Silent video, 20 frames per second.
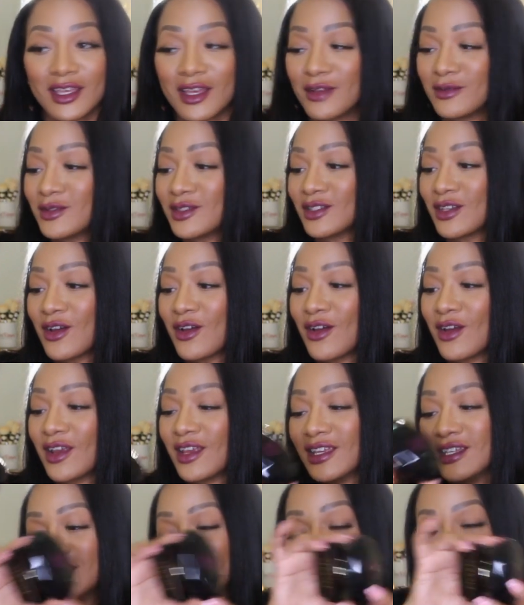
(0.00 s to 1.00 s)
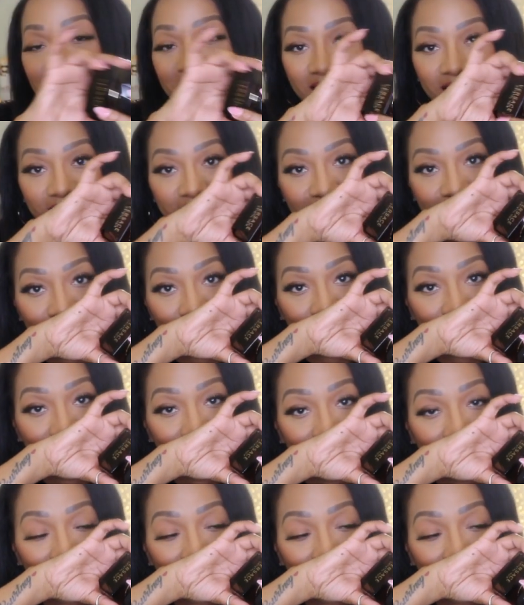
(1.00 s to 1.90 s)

I'm sorry, it just doesn't.